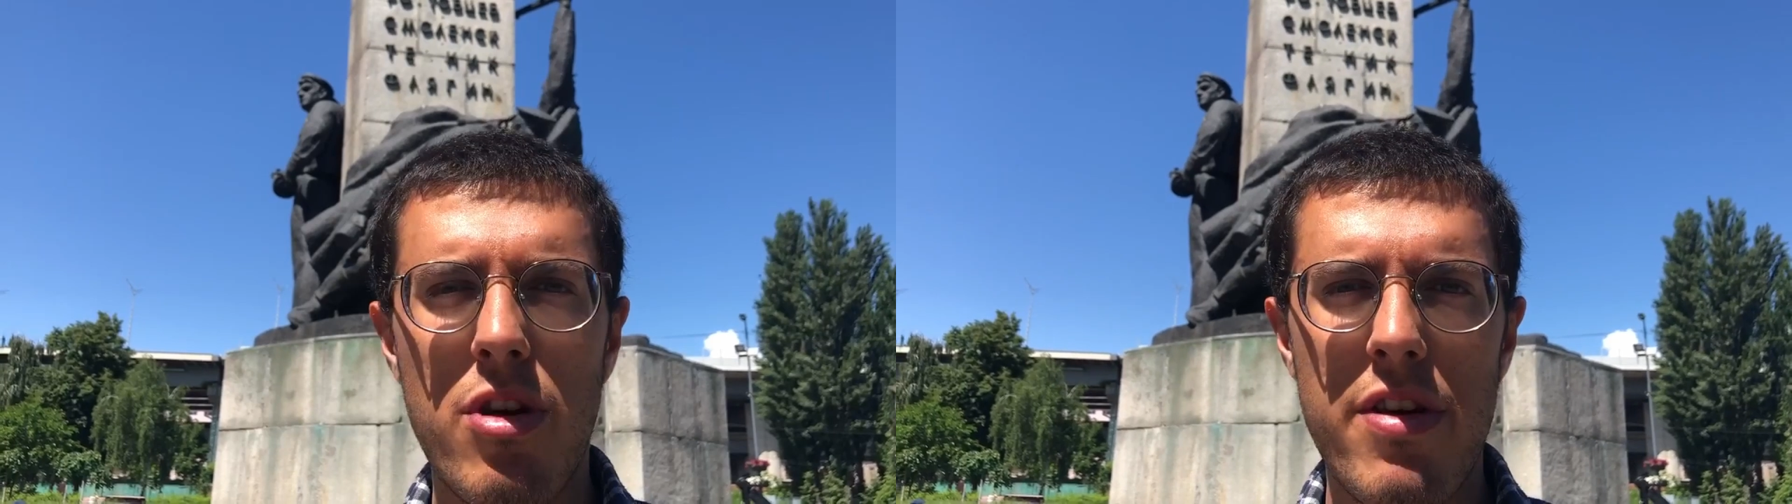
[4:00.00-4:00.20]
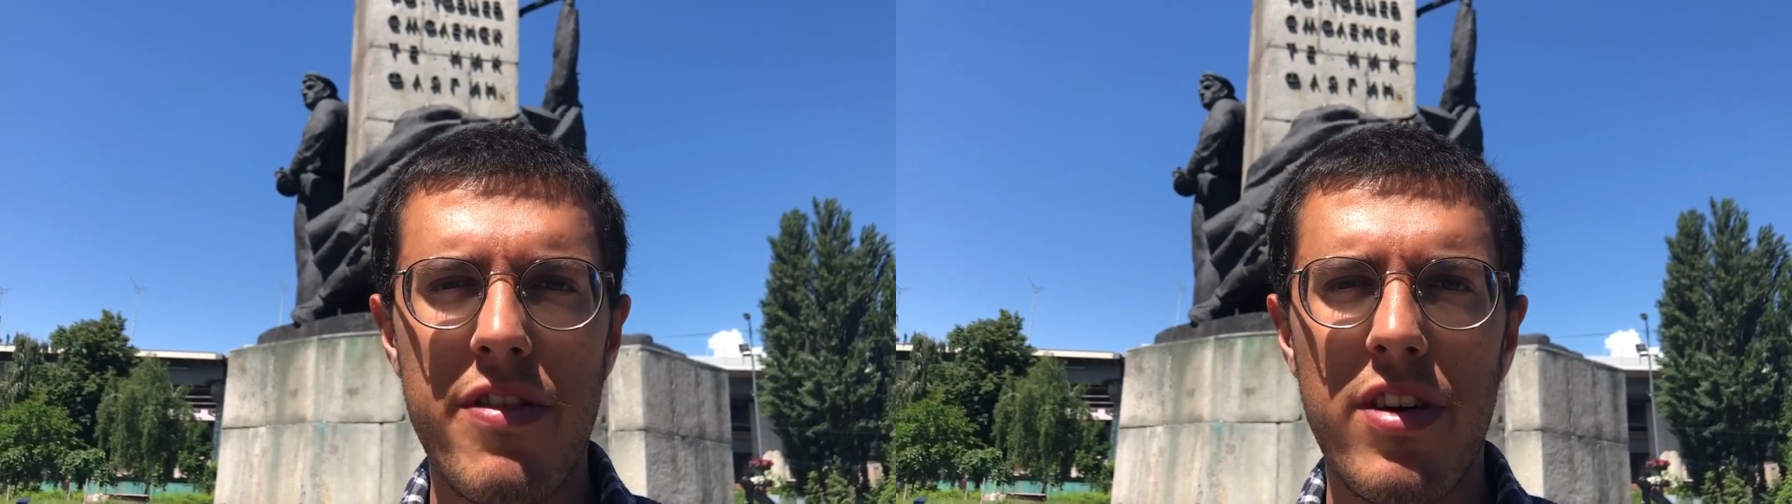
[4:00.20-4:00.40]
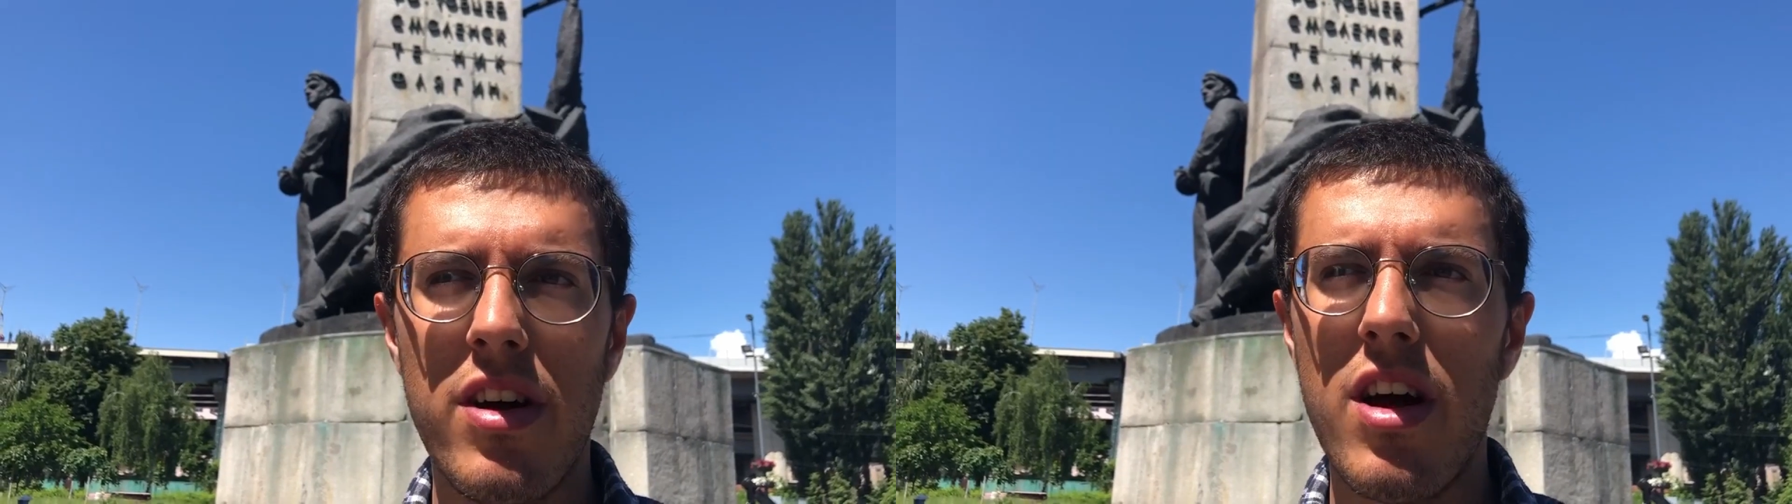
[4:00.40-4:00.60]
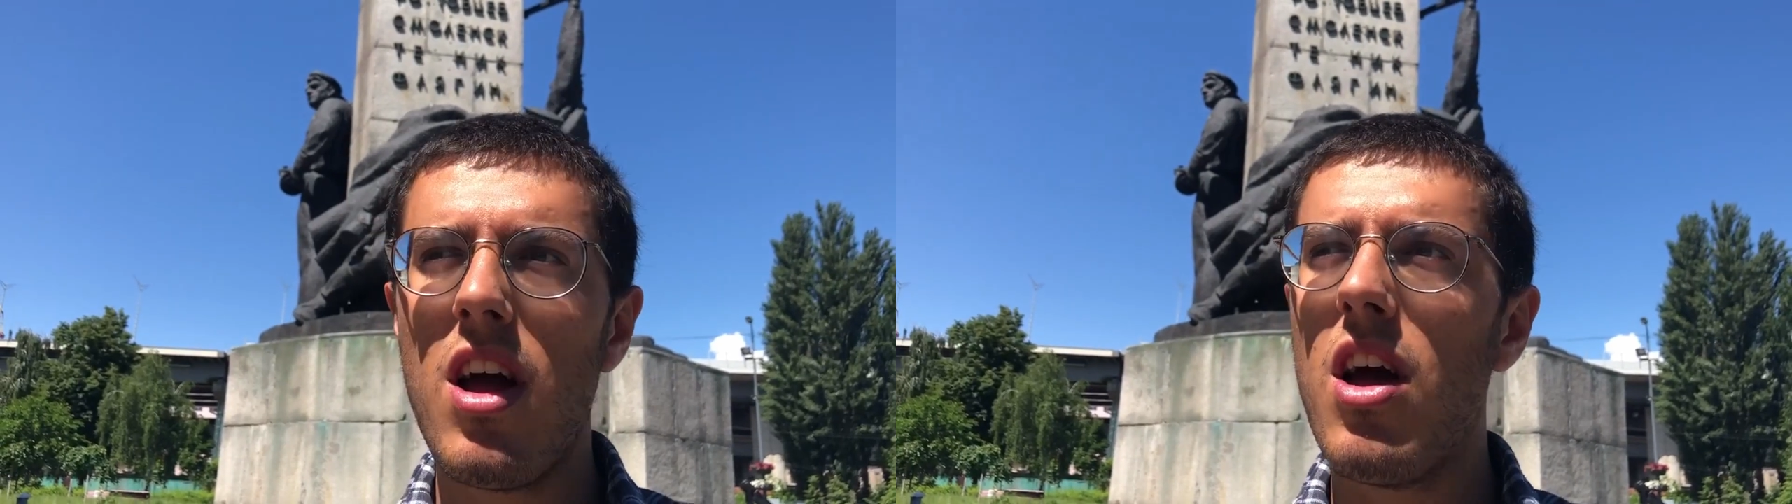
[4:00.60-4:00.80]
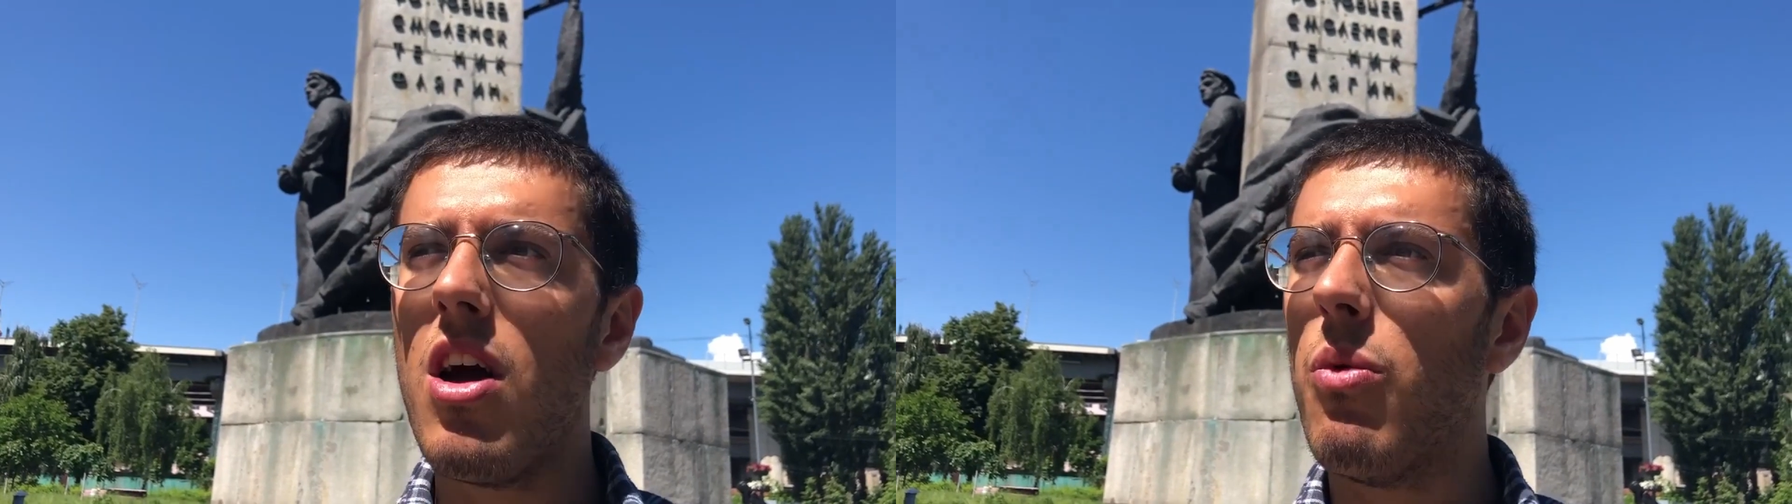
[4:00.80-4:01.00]
River,
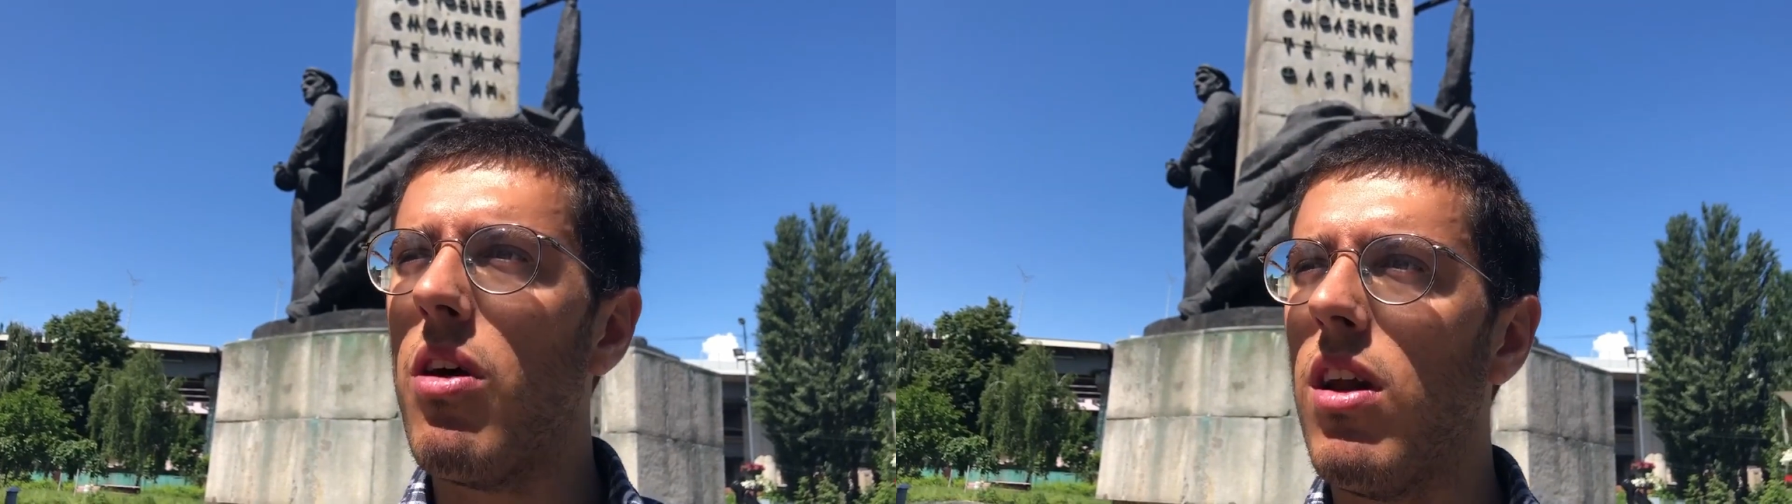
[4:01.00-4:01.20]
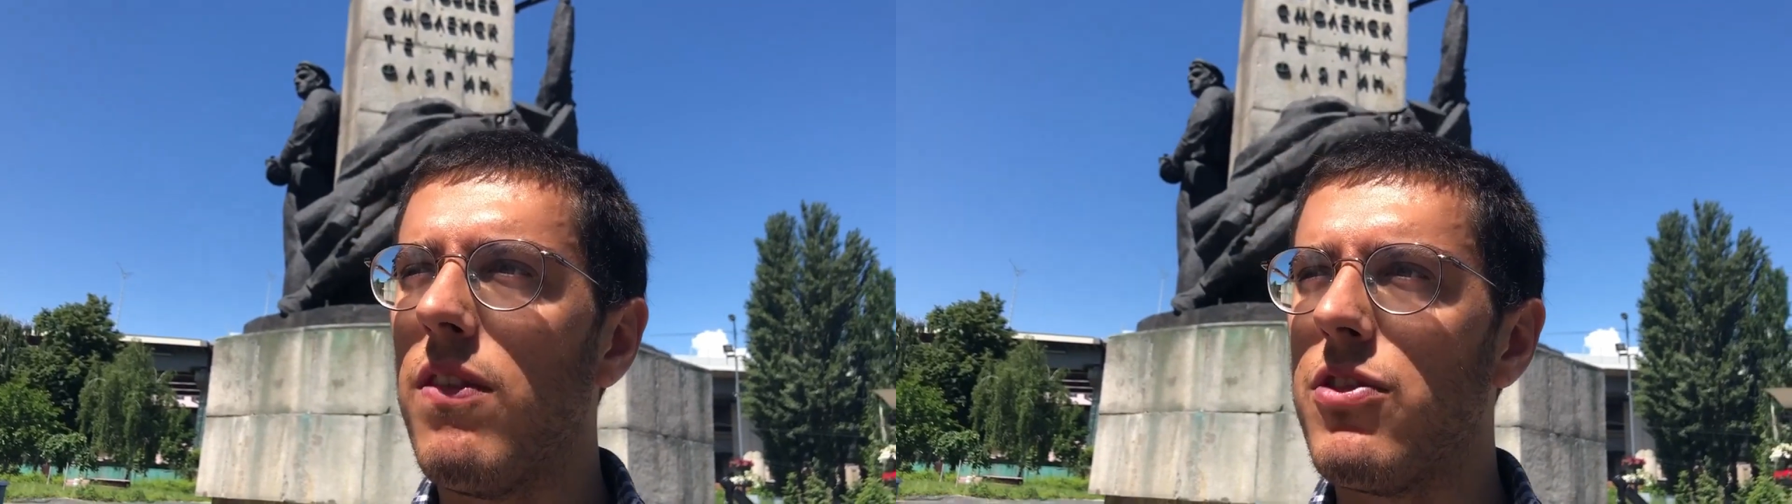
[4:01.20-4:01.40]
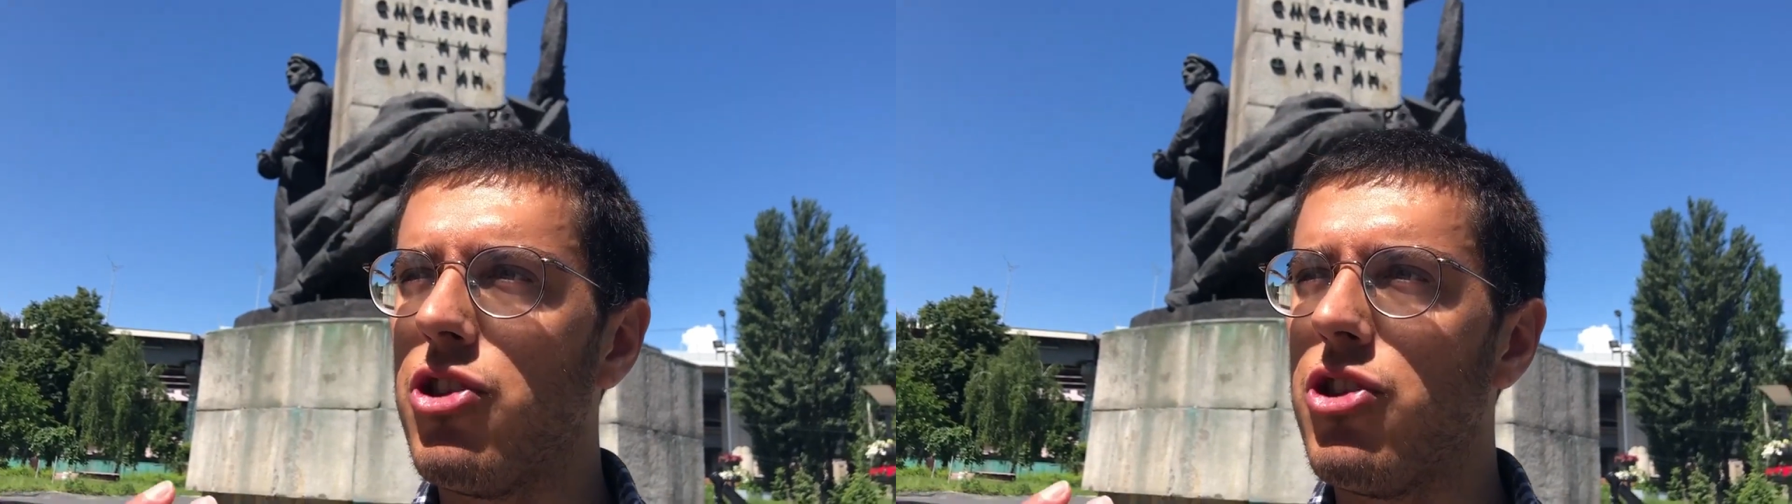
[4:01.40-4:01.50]
where a lot of the